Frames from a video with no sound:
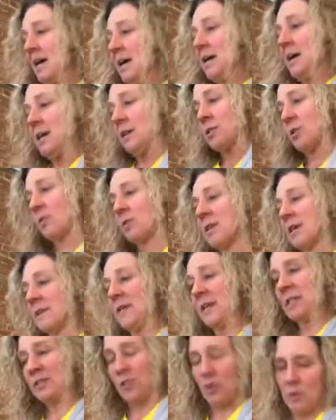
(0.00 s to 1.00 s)
So Giving
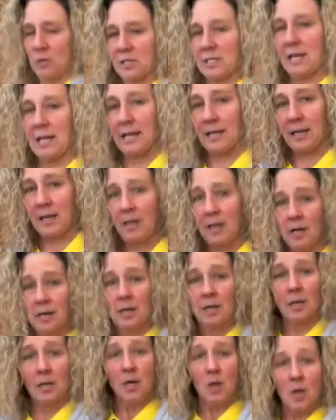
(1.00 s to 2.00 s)
Tuesday
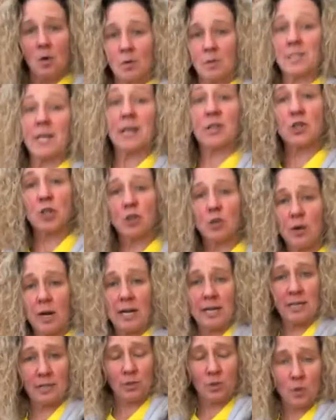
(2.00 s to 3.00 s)
was actually created in
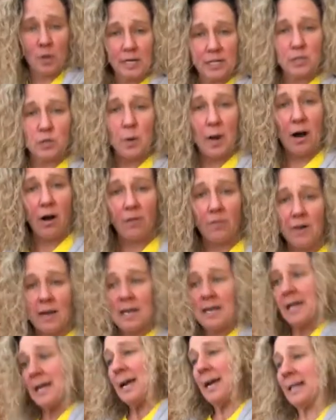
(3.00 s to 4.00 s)
2012,
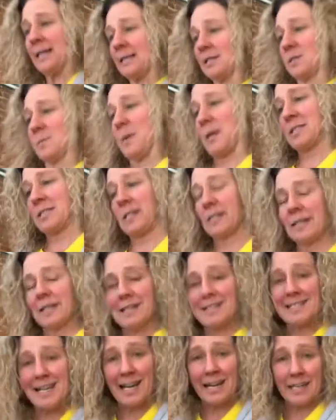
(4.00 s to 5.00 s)
and it's basically a
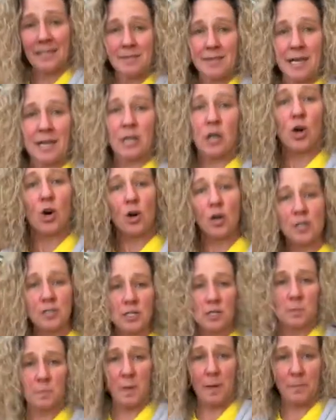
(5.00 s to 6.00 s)
day that encourages
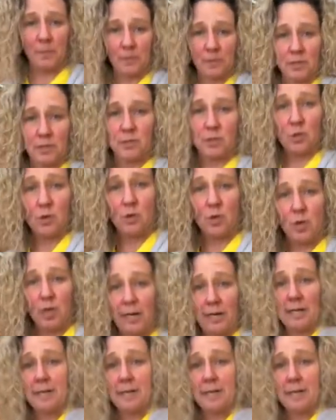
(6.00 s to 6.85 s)
people to do good.